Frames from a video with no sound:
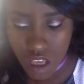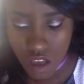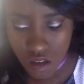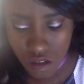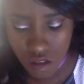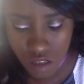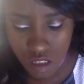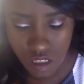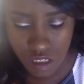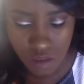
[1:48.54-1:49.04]

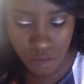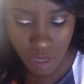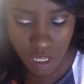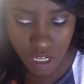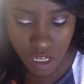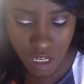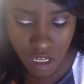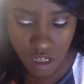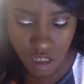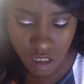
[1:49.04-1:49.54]
Oh, this is
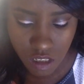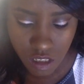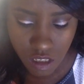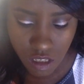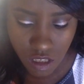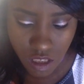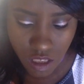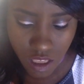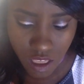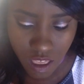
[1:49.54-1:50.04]
made in Italy.
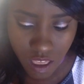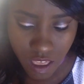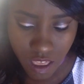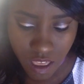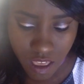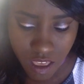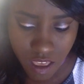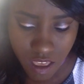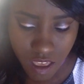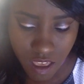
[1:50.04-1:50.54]

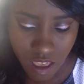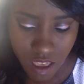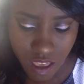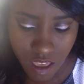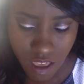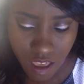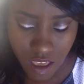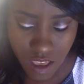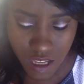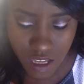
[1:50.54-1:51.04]

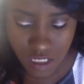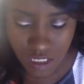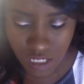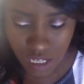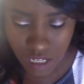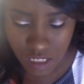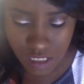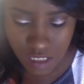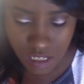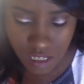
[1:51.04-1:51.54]
Hey,
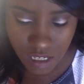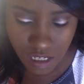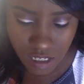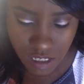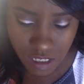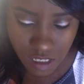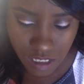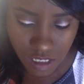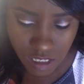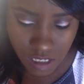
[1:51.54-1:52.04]
shout out to
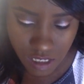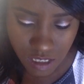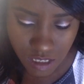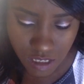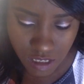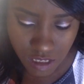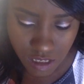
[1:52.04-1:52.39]
Italy.